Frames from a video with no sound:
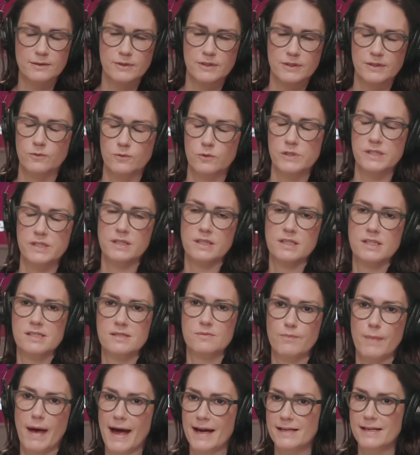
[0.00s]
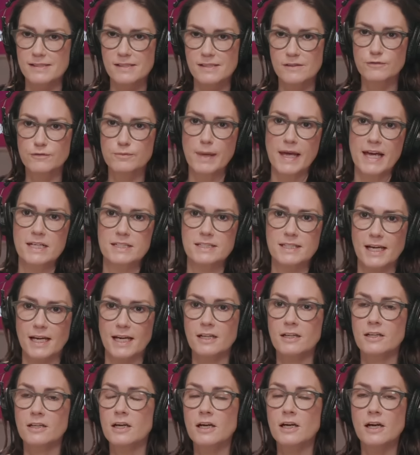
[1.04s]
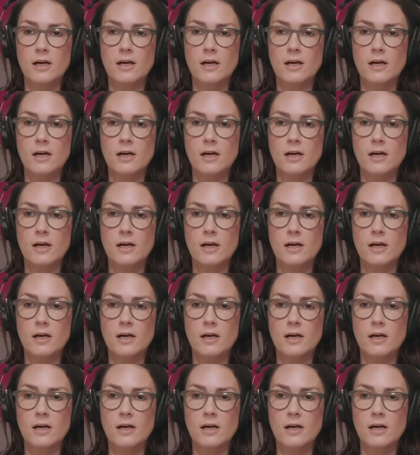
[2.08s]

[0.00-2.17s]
It wasn't this massive mandate,